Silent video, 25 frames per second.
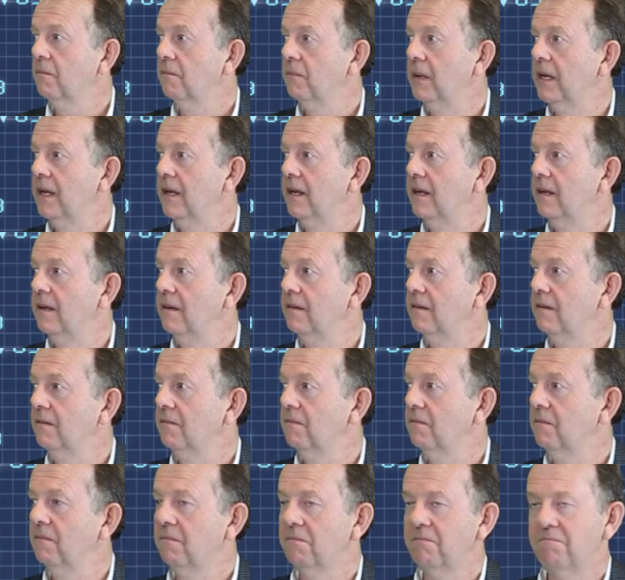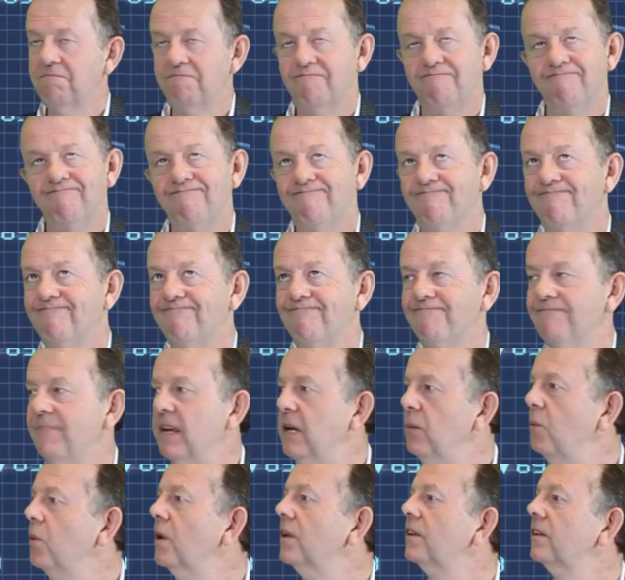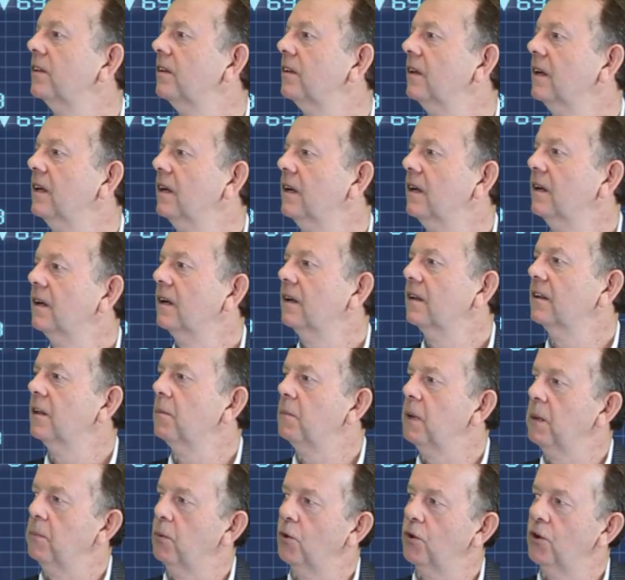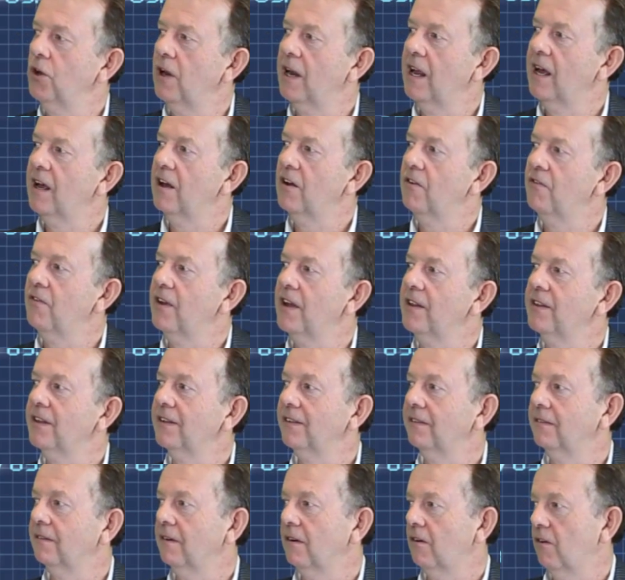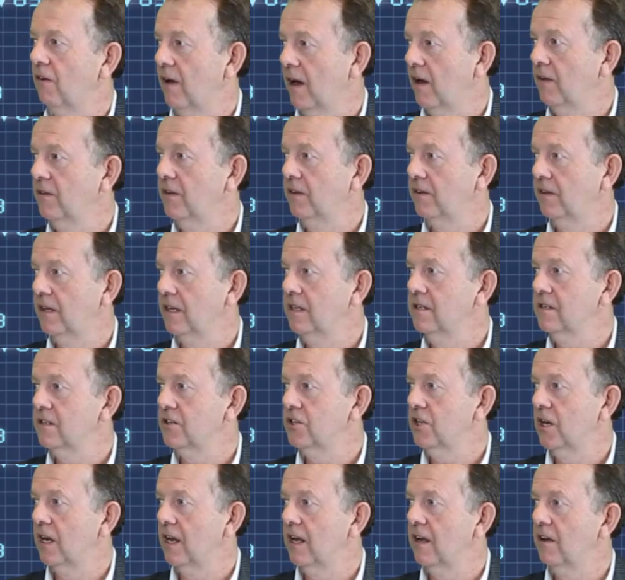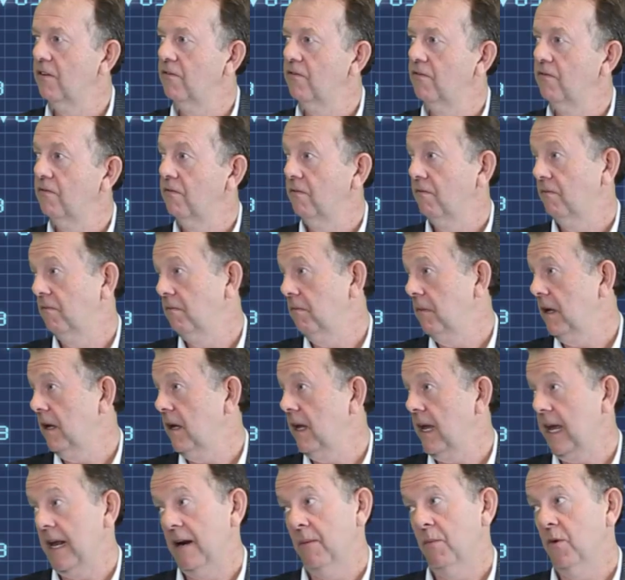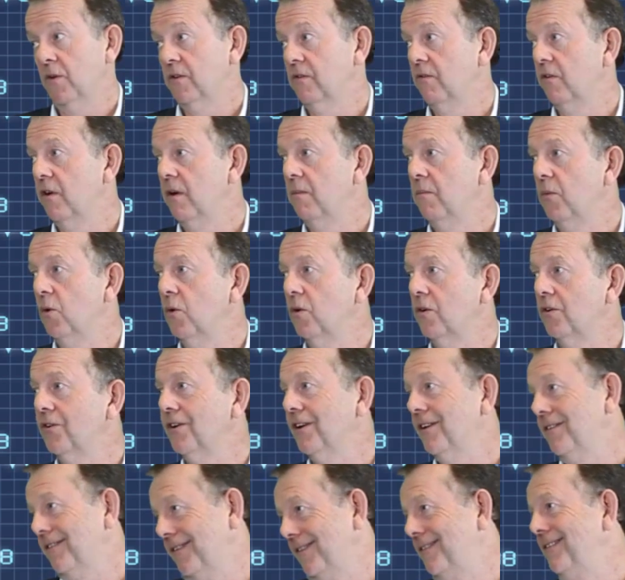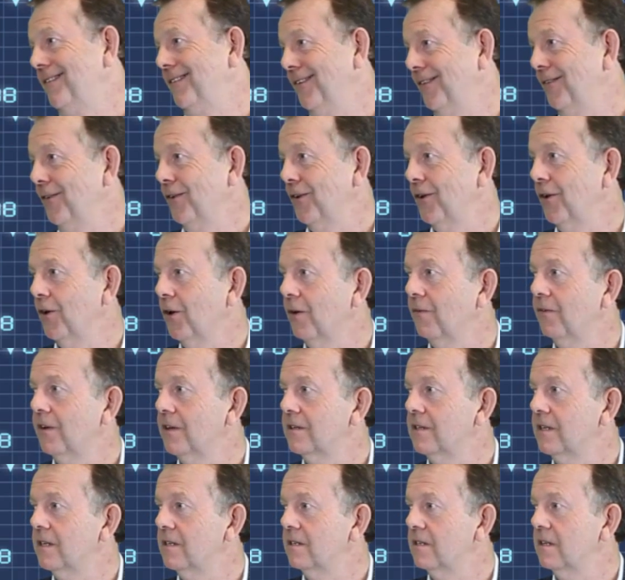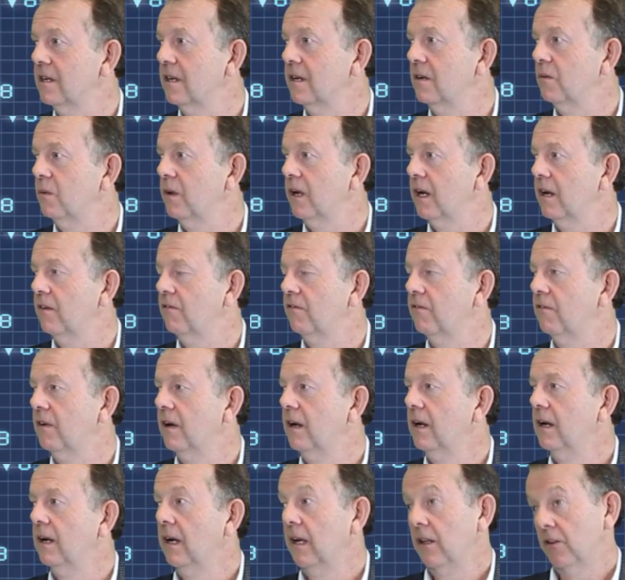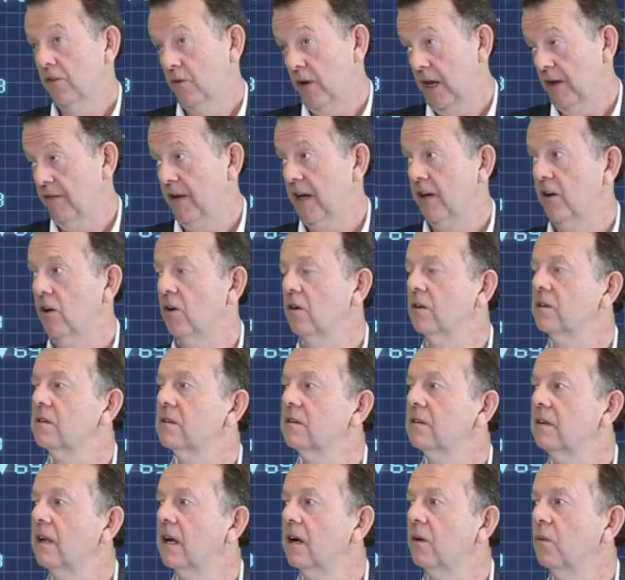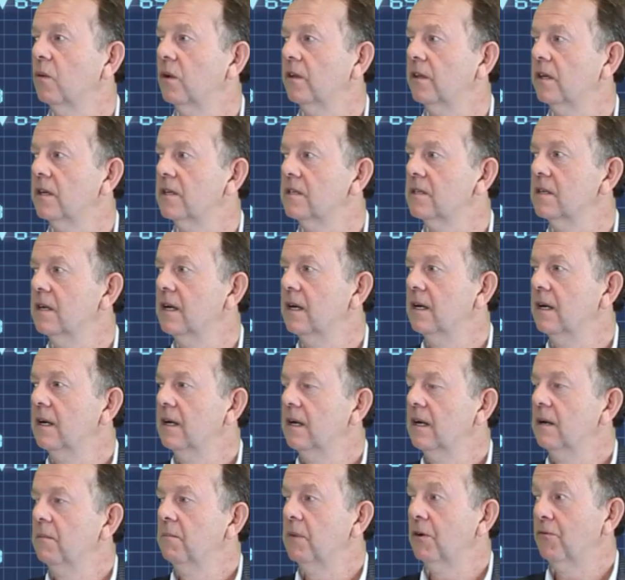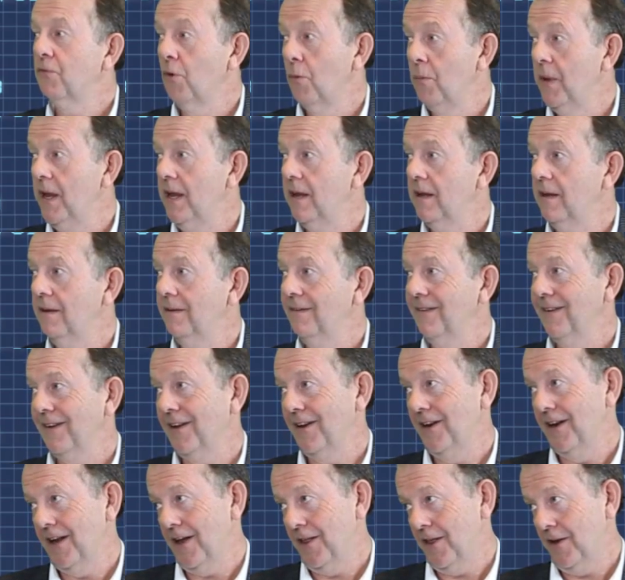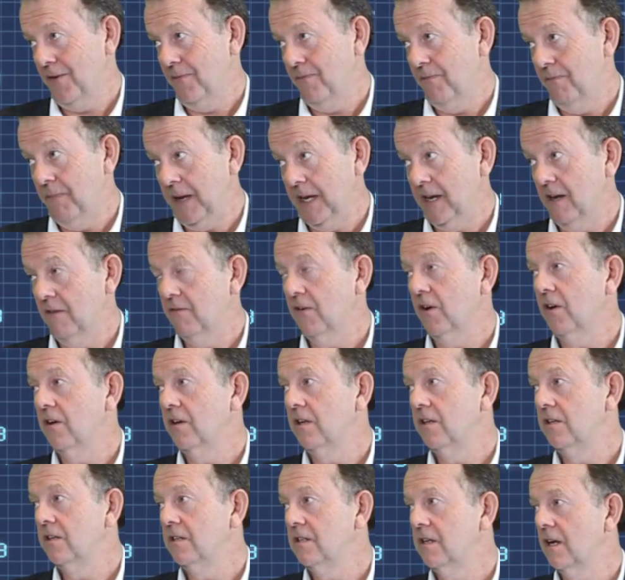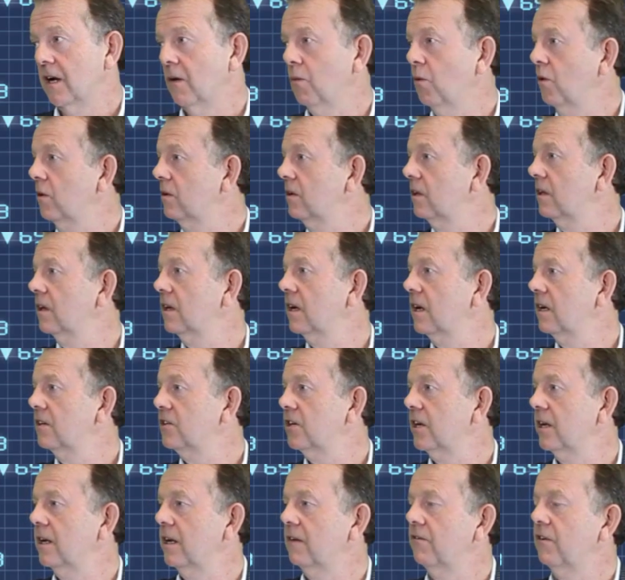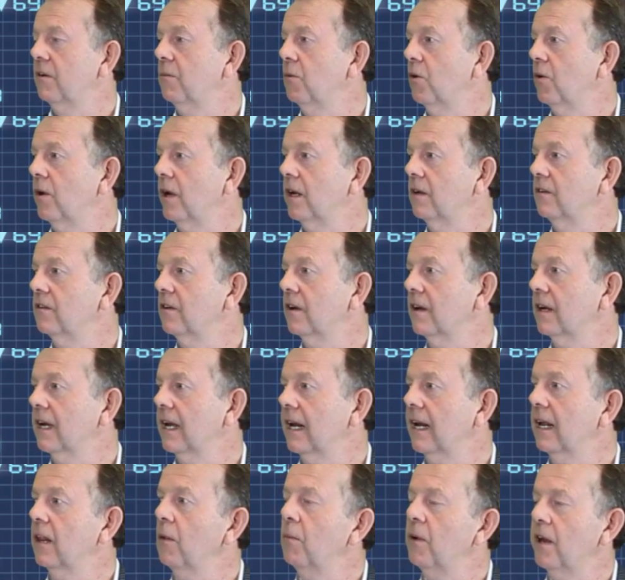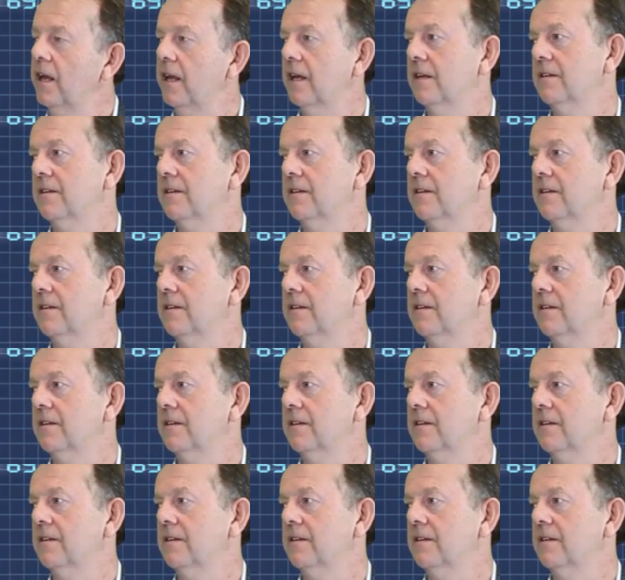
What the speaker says: be with the people you love and around the things that you love. Animals are very important to us, as you can obviously see, and we have 3 of our dogs now with us. But for me, another big advantage is that I walk to the Gautrain every morning. So I get a little bit of